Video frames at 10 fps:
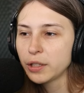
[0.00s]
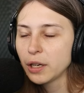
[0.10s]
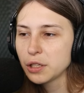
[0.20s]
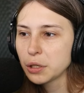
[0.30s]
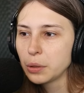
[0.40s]
You can
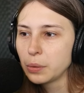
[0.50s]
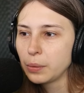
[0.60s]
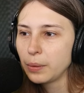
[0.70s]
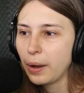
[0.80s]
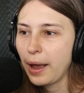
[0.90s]

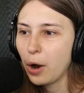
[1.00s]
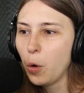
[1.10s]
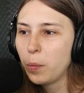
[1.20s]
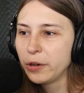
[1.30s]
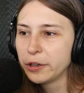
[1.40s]
also
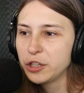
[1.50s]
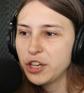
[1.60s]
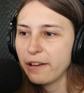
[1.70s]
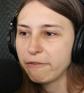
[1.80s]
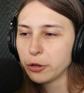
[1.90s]
open the
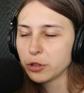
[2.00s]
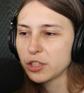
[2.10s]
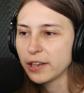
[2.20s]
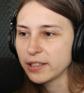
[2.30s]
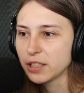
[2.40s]
chat filter
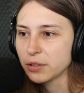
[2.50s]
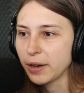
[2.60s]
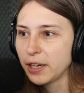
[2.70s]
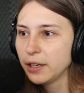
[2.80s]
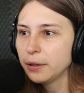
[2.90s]
settings
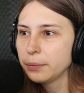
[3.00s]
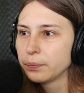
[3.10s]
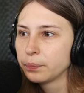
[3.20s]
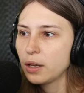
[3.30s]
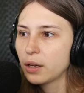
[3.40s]
right here.
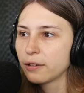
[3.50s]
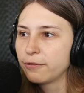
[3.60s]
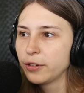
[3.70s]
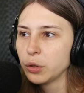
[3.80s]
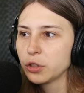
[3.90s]
You can
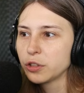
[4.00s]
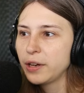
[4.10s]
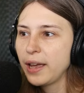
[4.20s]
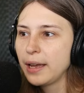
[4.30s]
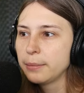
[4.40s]
filter
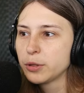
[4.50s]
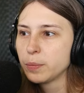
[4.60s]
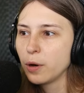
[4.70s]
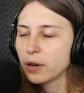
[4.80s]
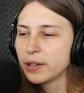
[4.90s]
names,
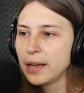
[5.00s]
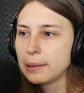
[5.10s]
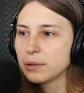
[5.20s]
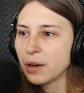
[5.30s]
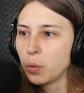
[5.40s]
block
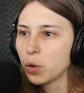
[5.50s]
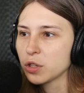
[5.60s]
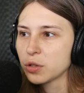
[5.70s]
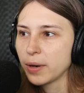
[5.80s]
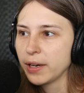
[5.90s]
names, and
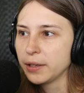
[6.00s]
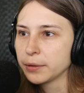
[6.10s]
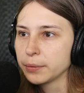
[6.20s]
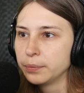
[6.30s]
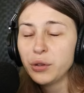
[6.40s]
words right
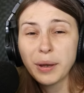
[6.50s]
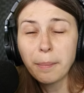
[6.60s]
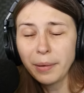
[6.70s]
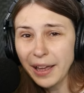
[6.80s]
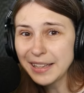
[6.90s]
here. You
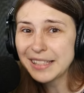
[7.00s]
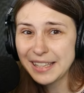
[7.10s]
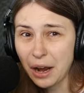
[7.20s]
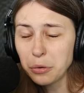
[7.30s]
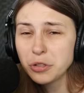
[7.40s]
can play a
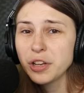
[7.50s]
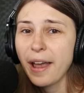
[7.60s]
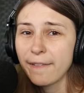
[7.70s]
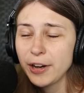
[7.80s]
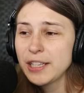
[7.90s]
sound
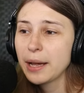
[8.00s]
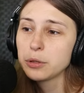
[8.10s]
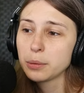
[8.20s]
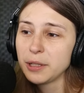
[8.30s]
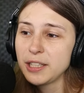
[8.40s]
every
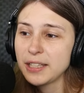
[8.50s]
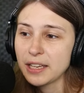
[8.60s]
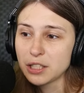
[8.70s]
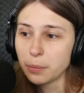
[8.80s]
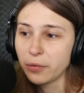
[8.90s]
time somebody
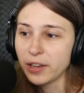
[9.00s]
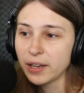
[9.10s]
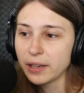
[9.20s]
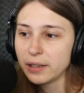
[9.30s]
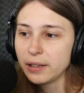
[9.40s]
says
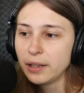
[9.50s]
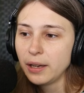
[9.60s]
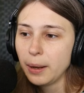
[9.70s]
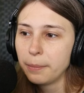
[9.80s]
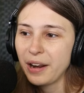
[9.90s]
something,
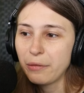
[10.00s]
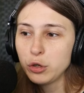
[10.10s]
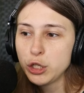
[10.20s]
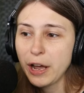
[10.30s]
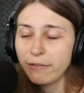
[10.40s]
but I
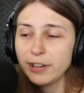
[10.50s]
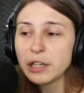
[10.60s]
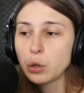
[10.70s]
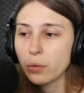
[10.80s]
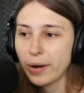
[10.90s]
would
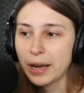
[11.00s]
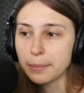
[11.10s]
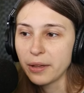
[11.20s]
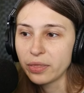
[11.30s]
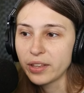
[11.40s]
definitely not recommend